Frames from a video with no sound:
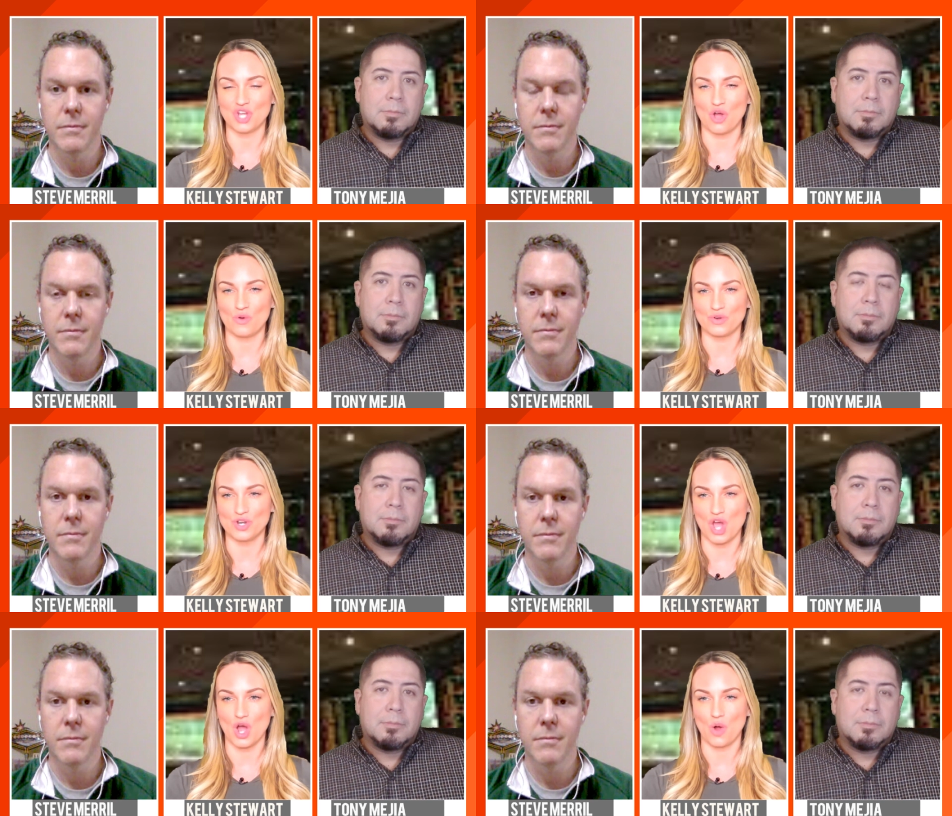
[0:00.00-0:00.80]
Speaker 1: don't
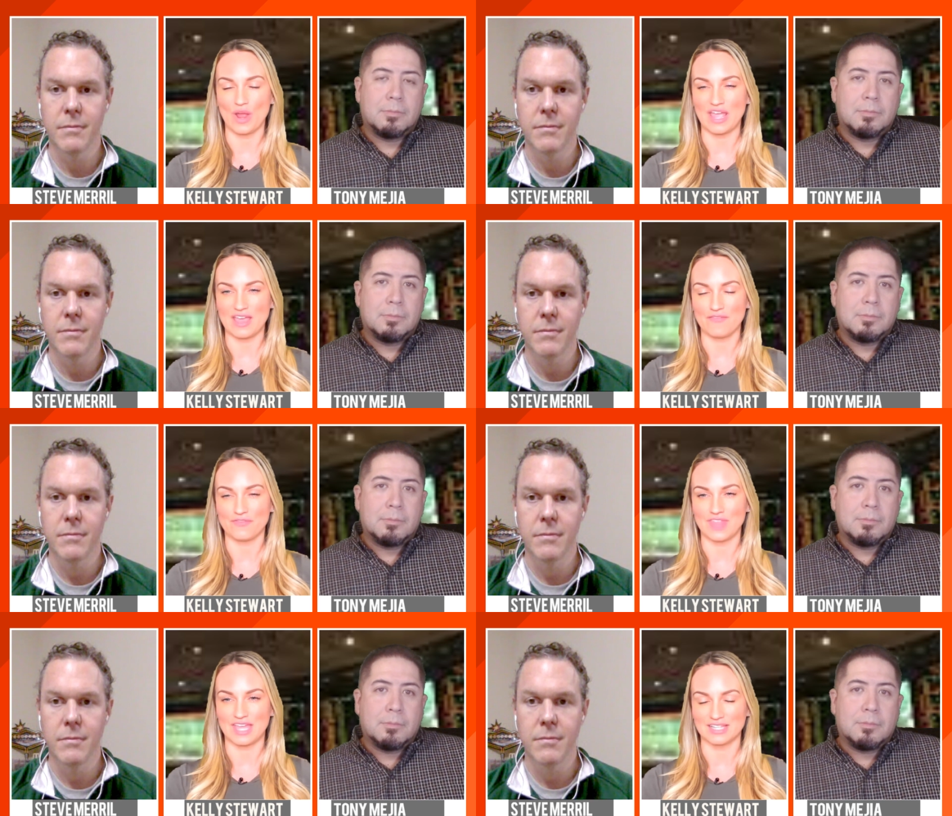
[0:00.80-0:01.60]
know if
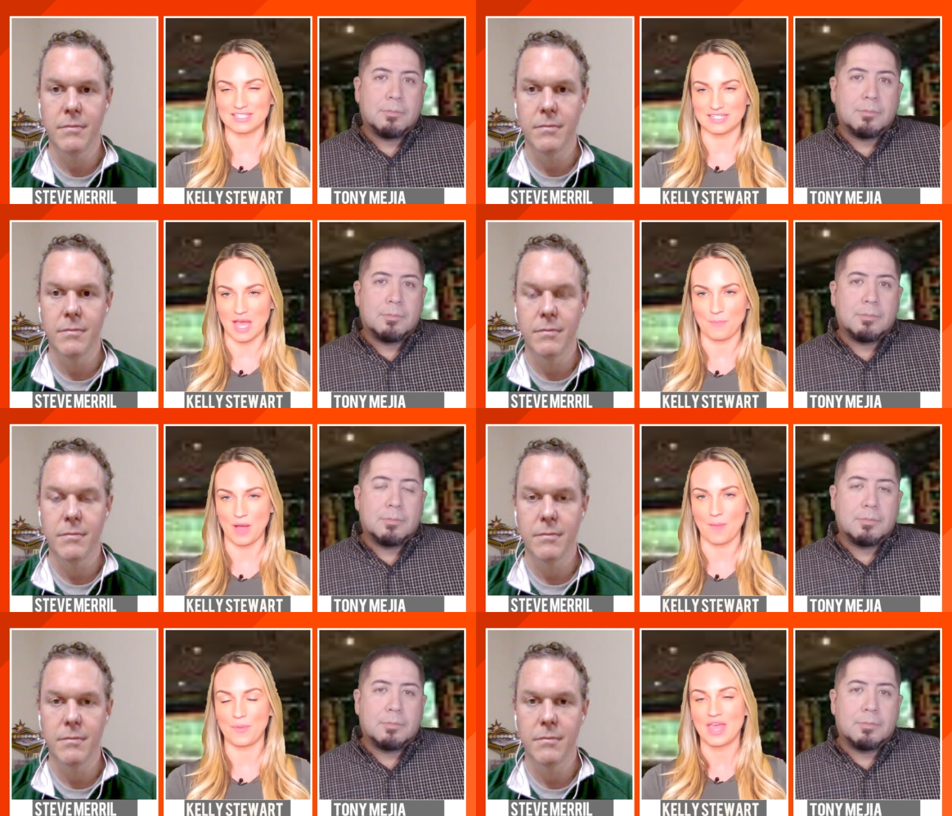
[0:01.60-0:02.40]
they can step
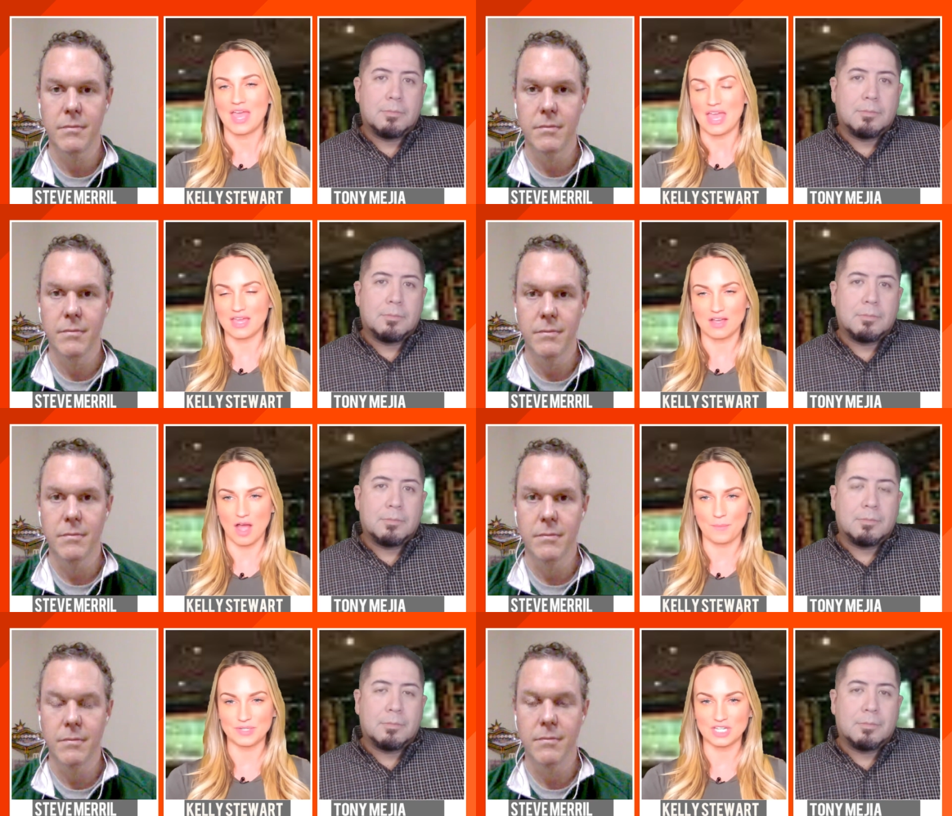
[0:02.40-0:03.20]
up in
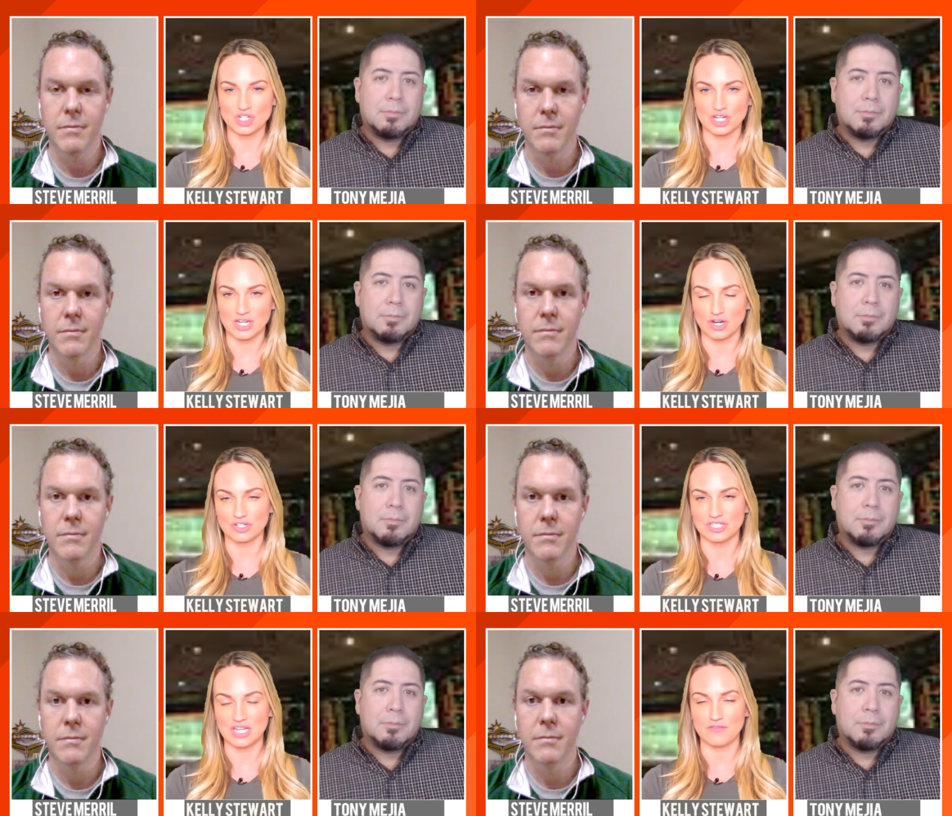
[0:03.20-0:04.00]
competition here.
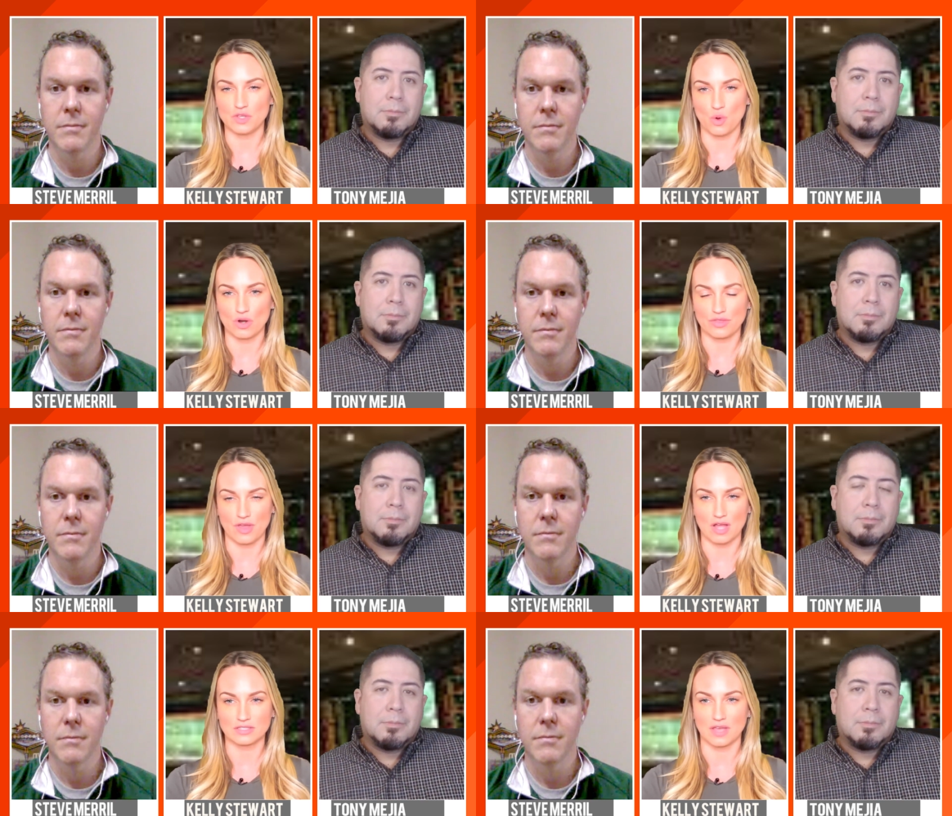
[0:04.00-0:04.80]
Steve, your
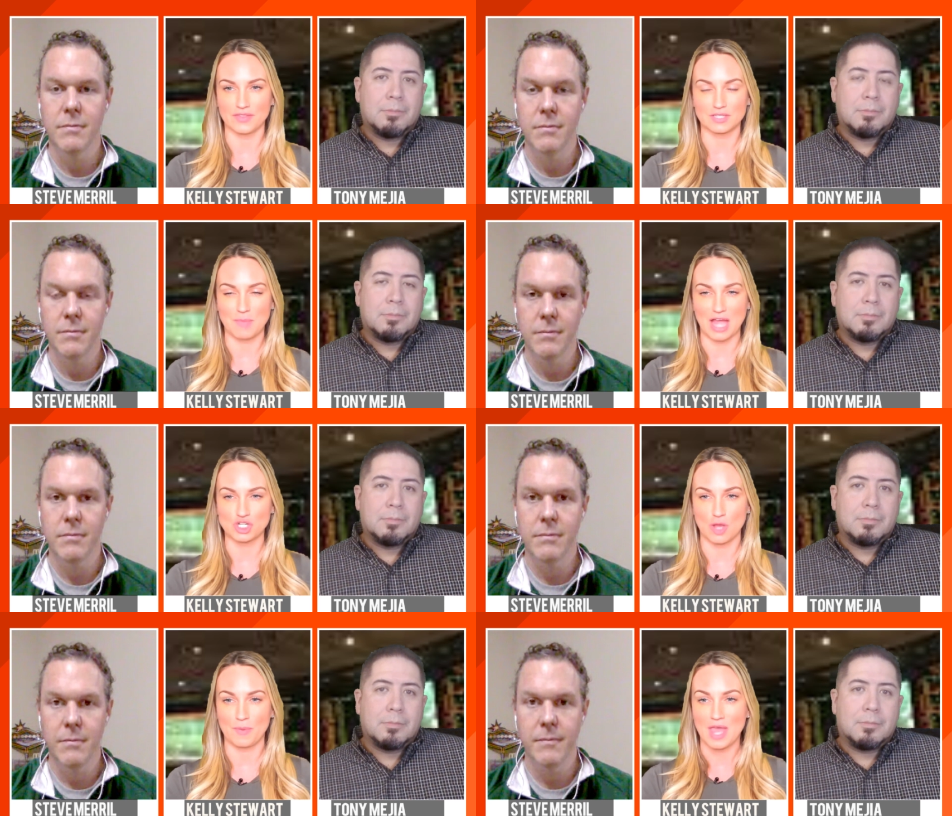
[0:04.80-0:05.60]
thoughts on this
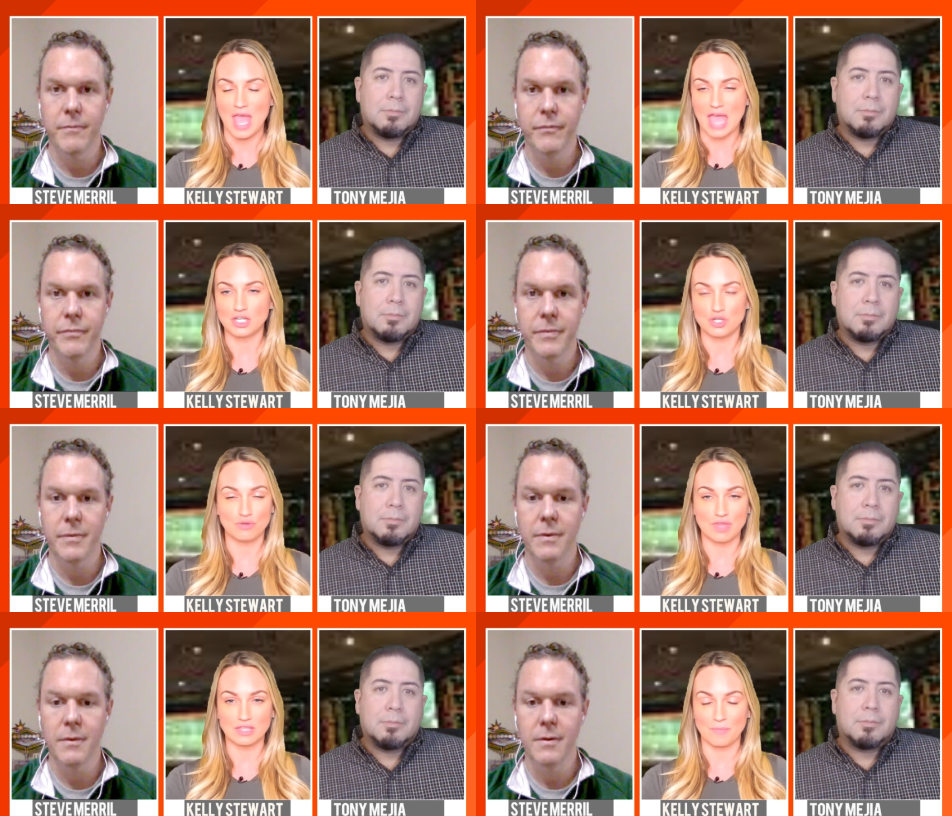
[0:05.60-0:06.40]
matchup? And do
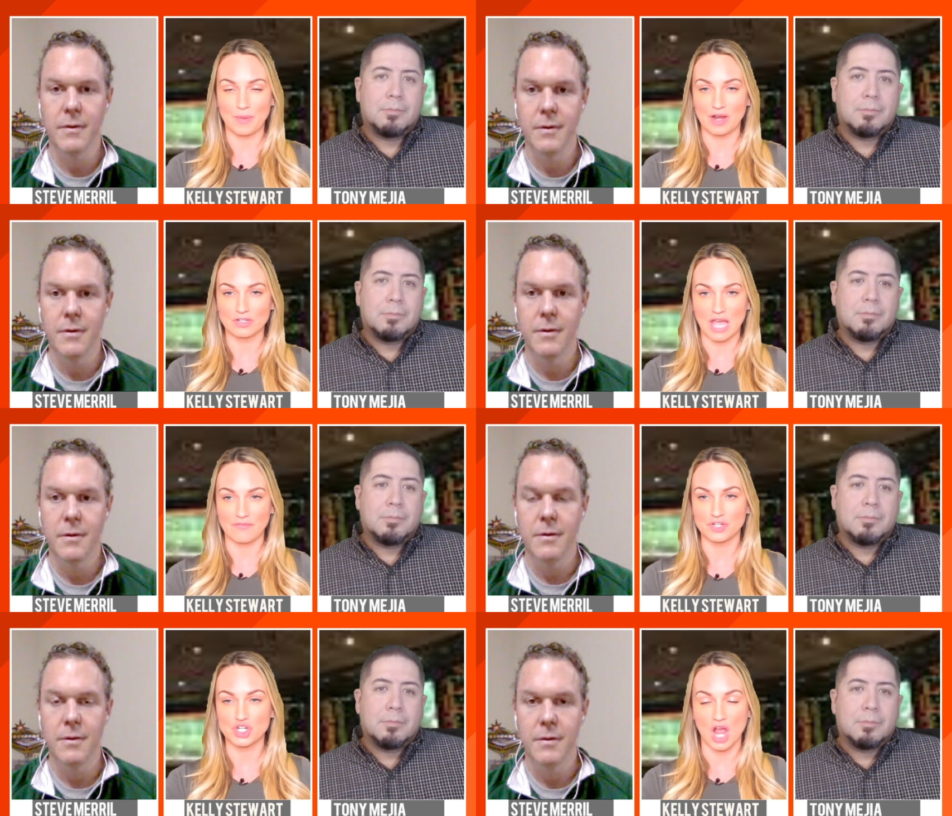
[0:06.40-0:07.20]
you think the Bears
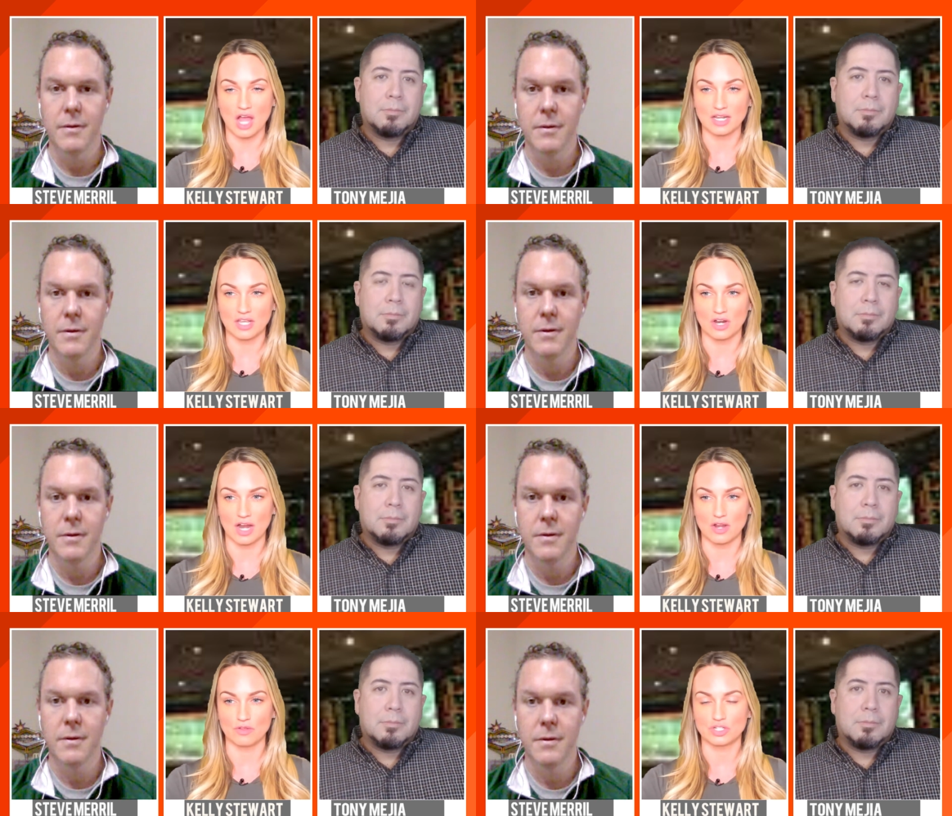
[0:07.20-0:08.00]
have a shot here?
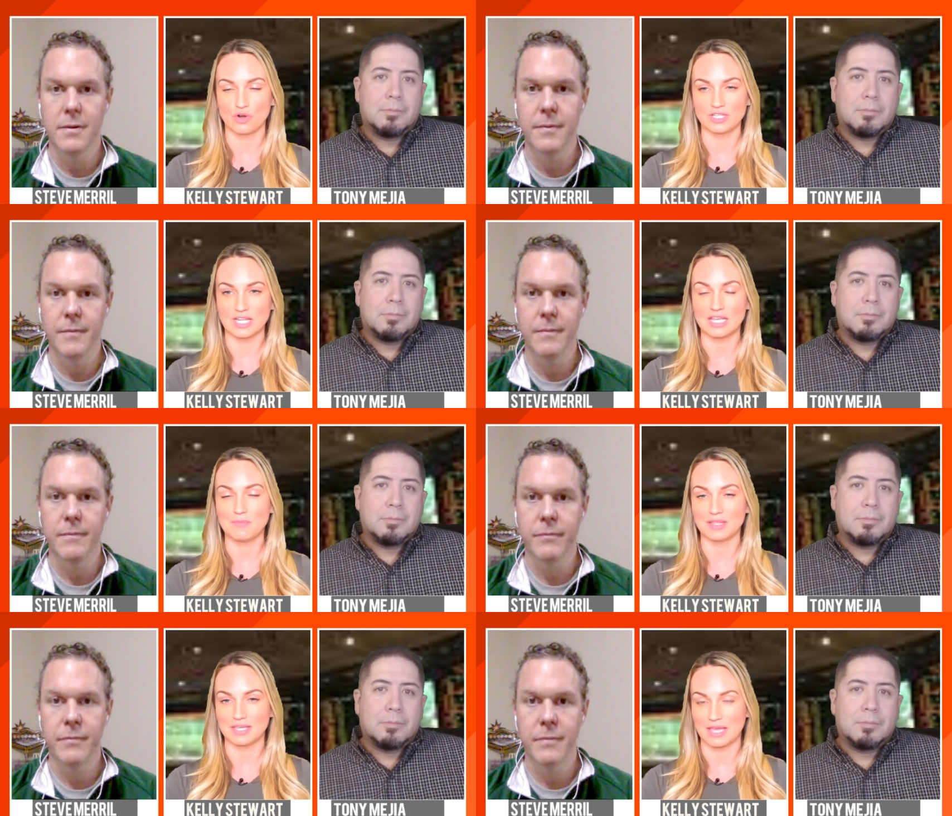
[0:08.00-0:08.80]
I know that Tony said he
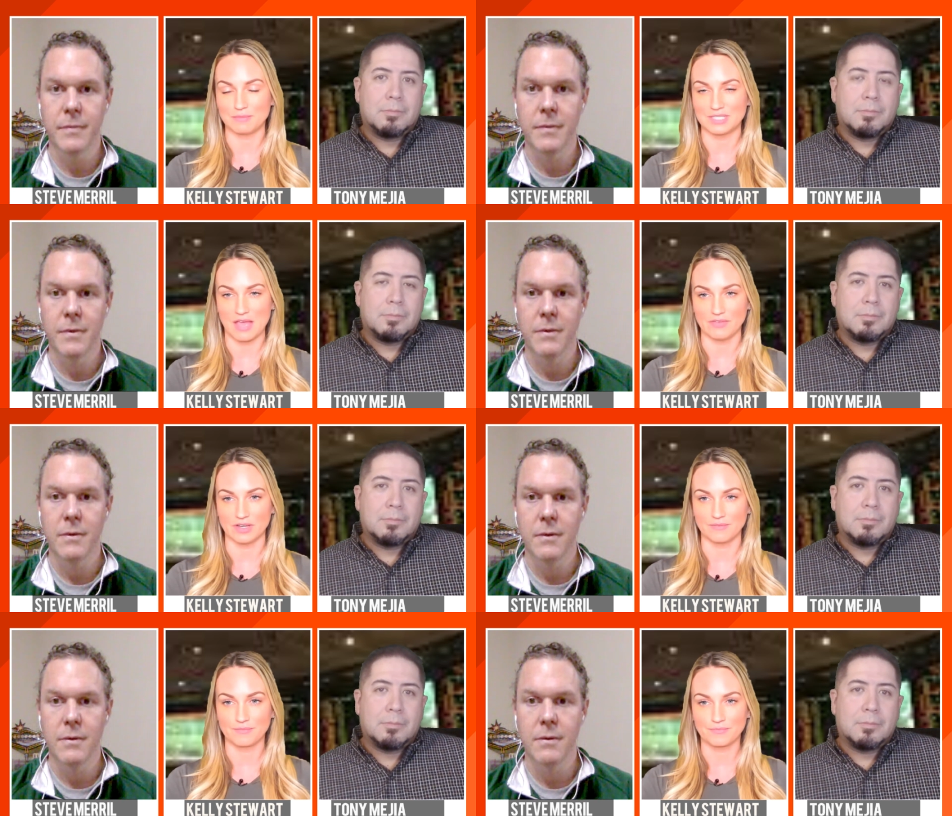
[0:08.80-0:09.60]
made the game seven.